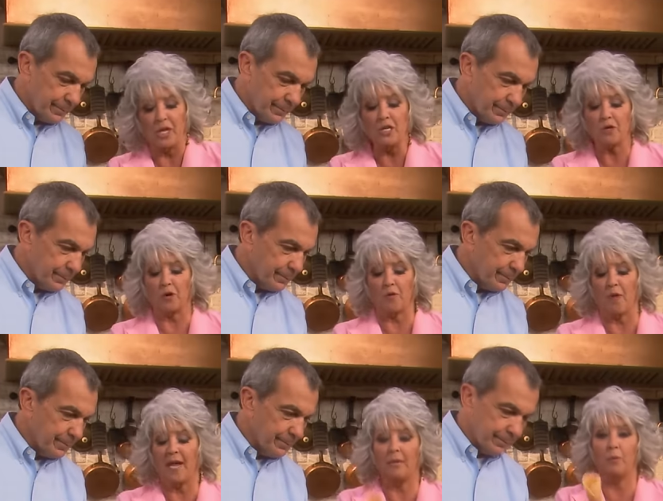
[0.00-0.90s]
Speaker 1: these are
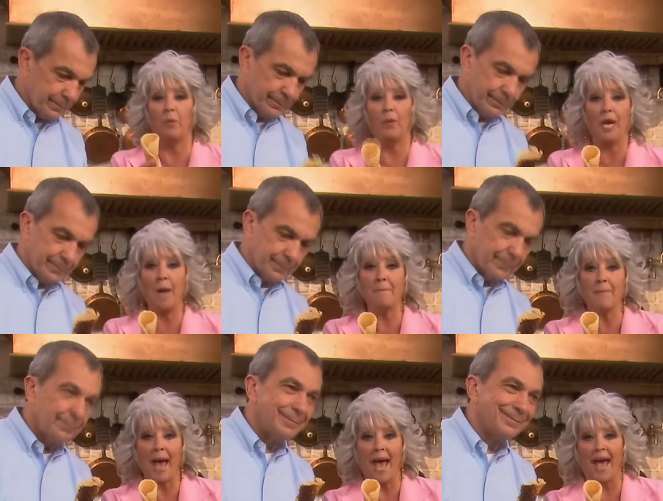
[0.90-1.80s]
great. When we come
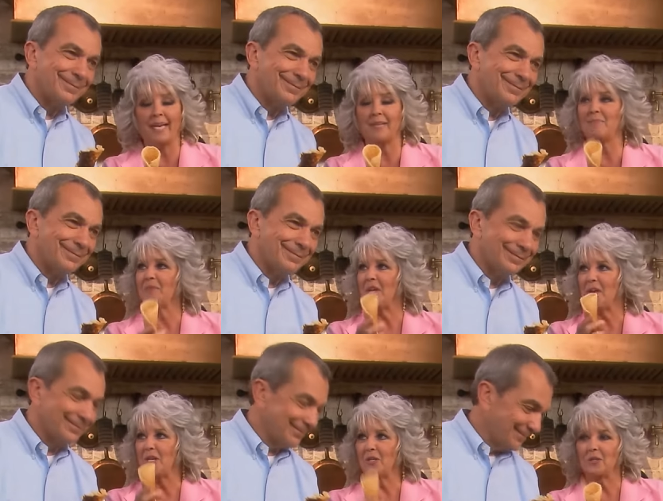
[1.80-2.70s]
back,
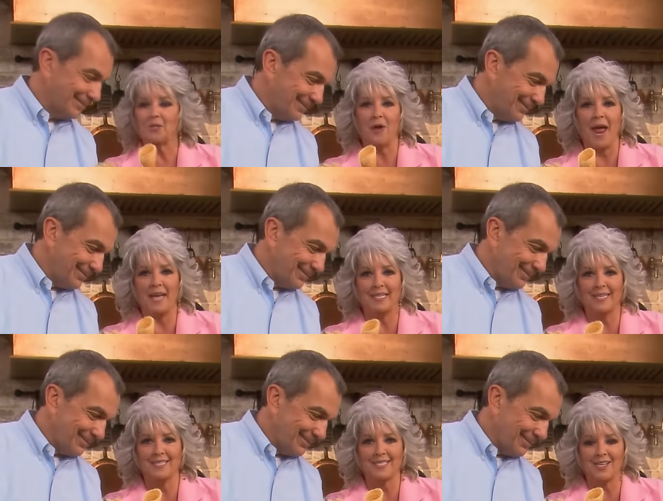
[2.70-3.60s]

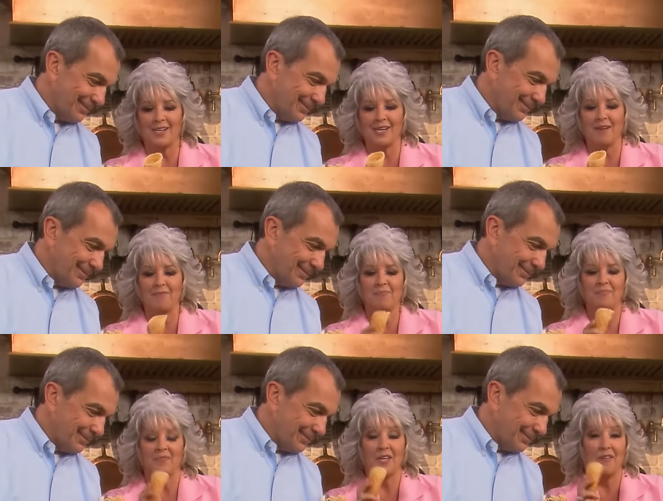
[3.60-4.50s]
Stratton is gonna
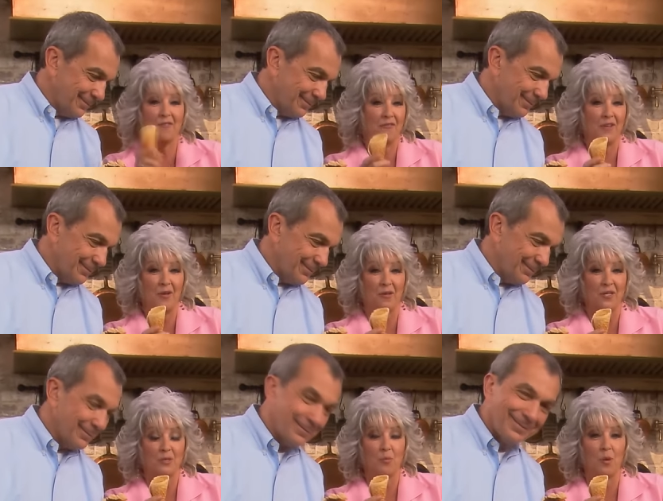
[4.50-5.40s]
fill
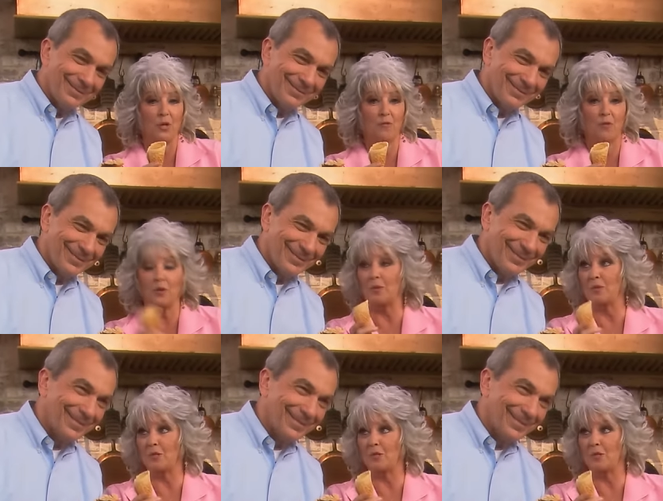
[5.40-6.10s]
this wonderful little